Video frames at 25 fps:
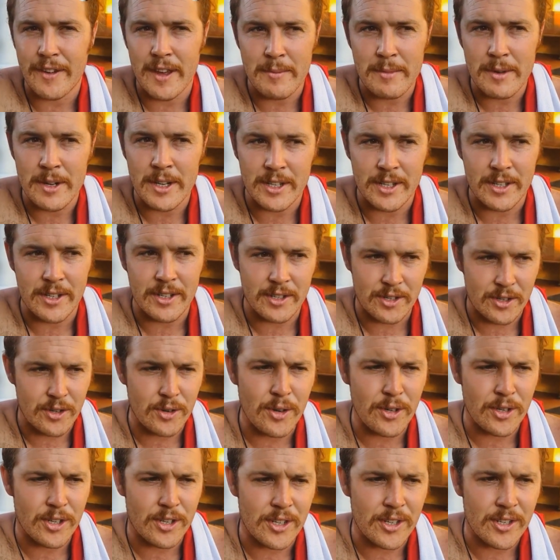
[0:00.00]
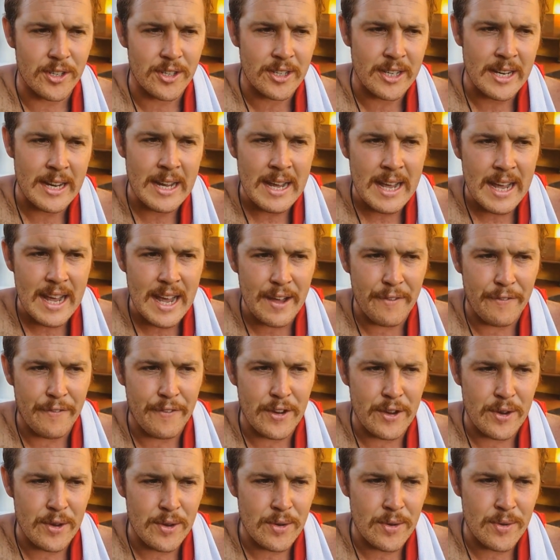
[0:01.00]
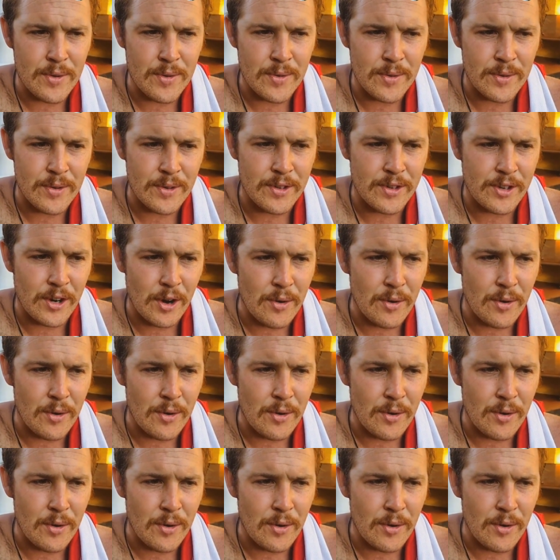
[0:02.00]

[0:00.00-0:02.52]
feminist sources if you